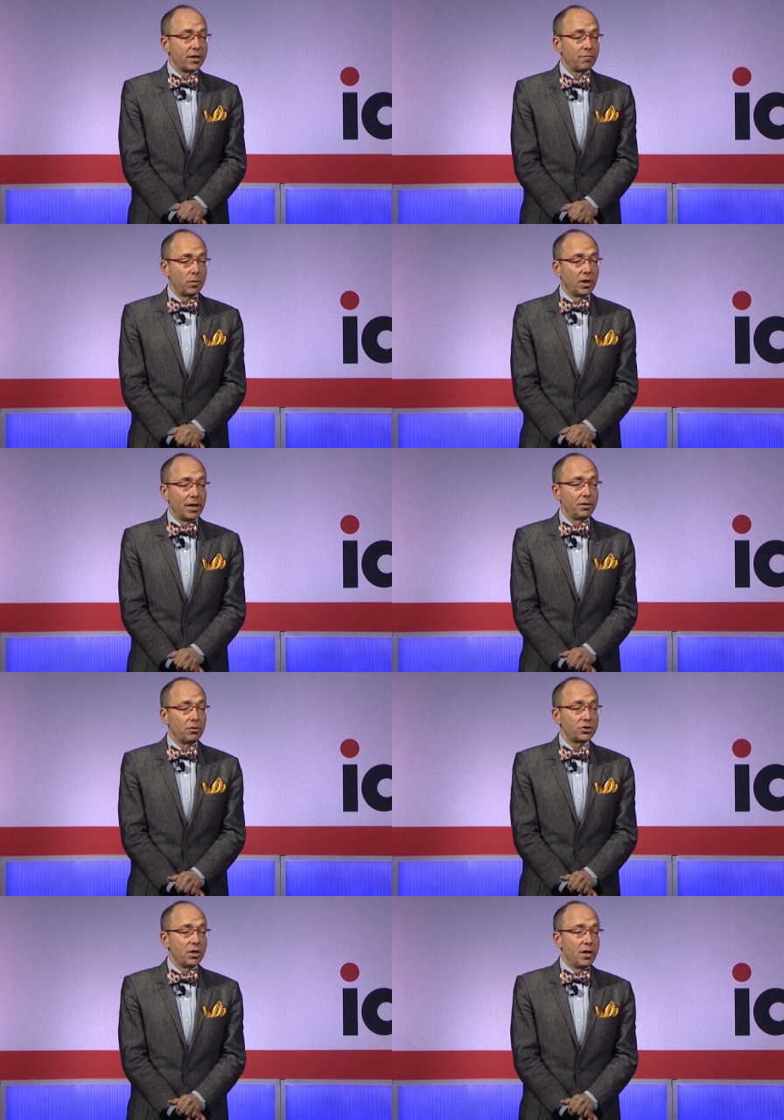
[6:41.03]
of
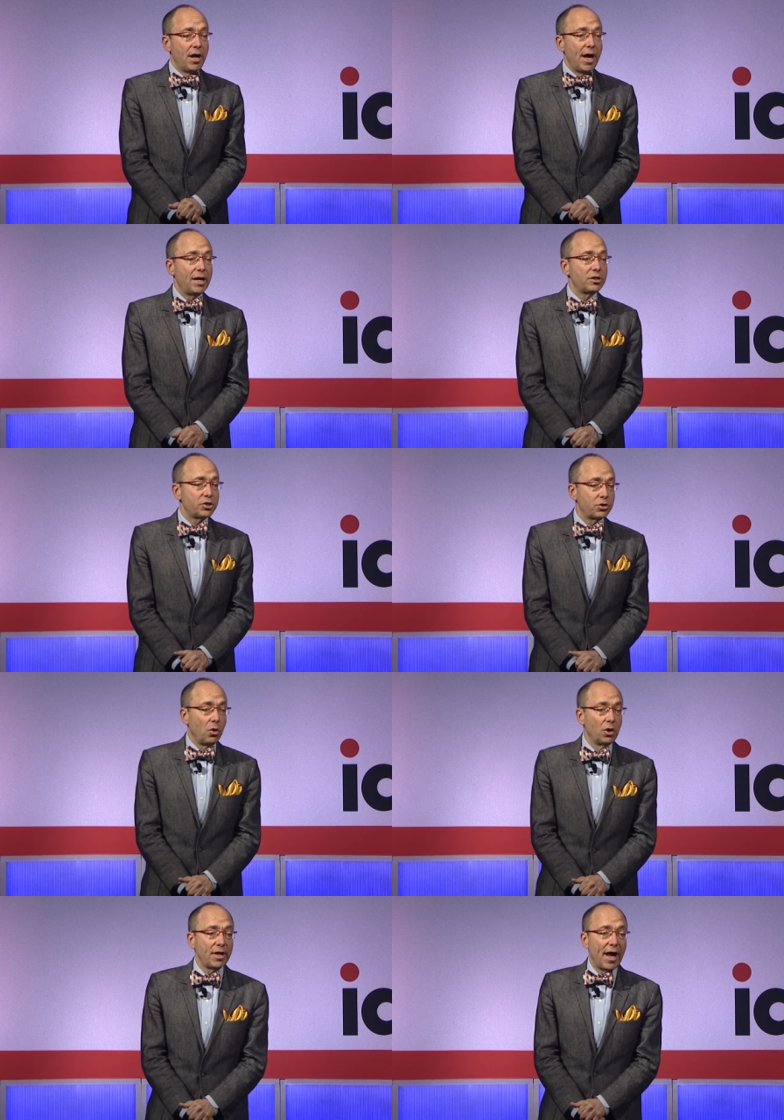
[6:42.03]
millennials had
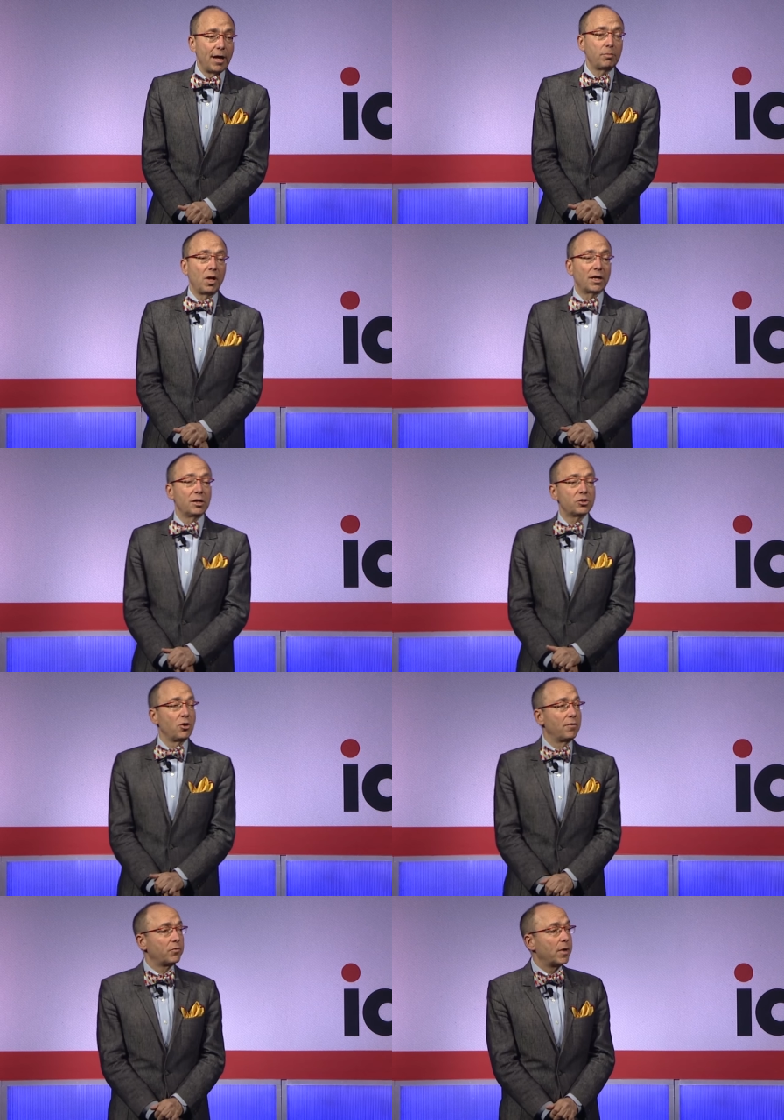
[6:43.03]
installed ad blocking
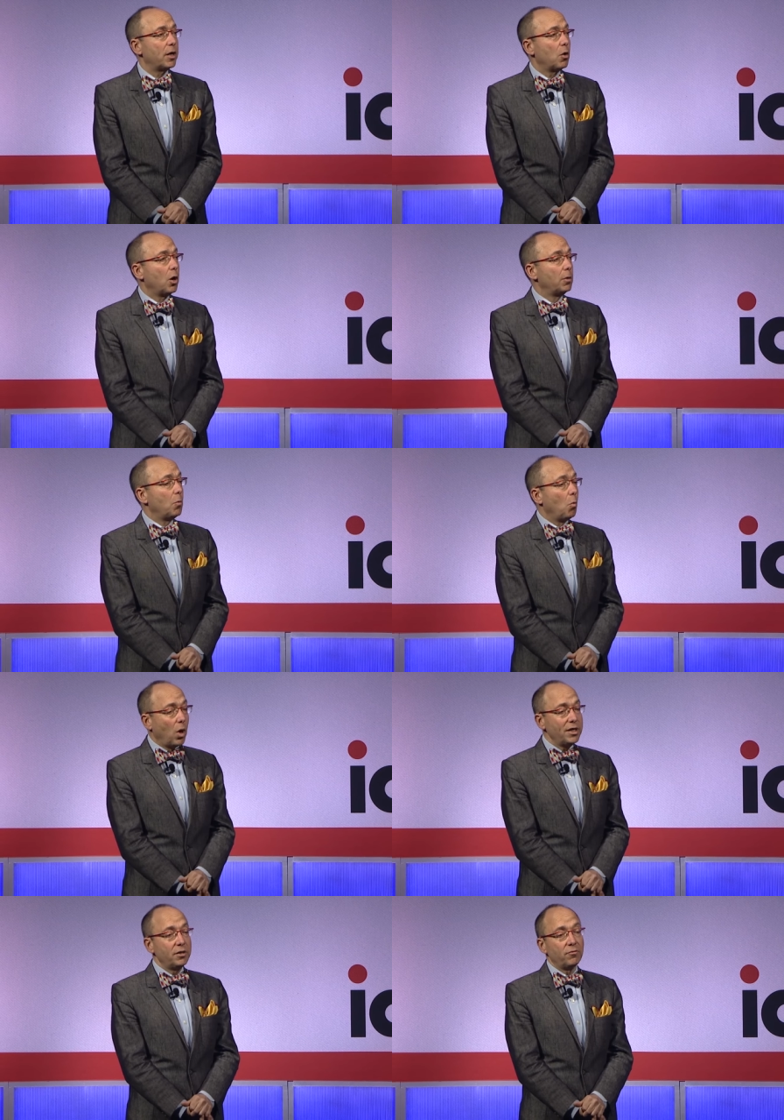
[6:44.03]
software on
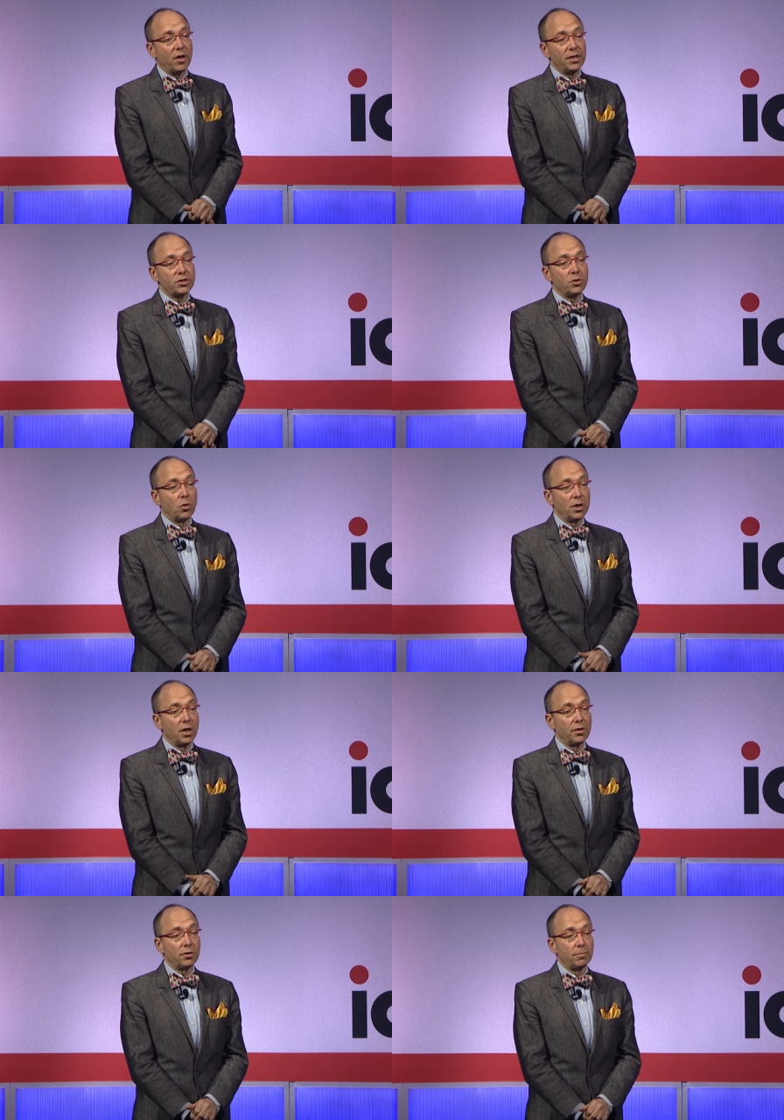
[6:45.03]
one device or
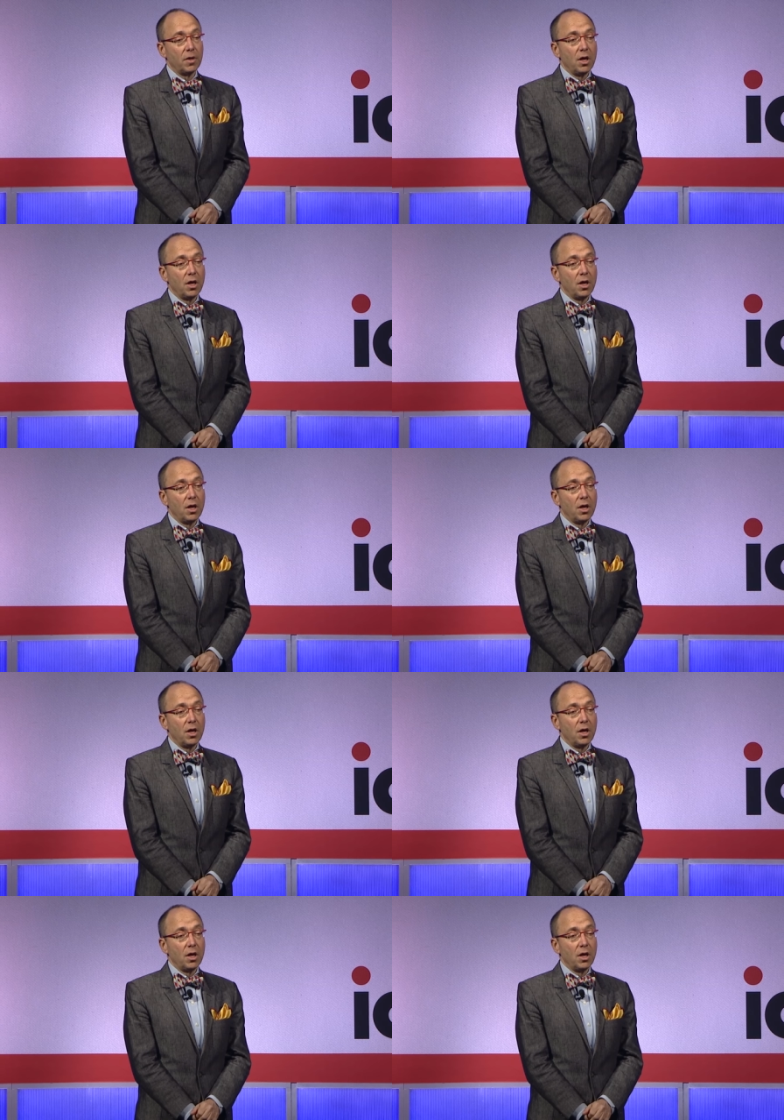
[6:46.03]
another.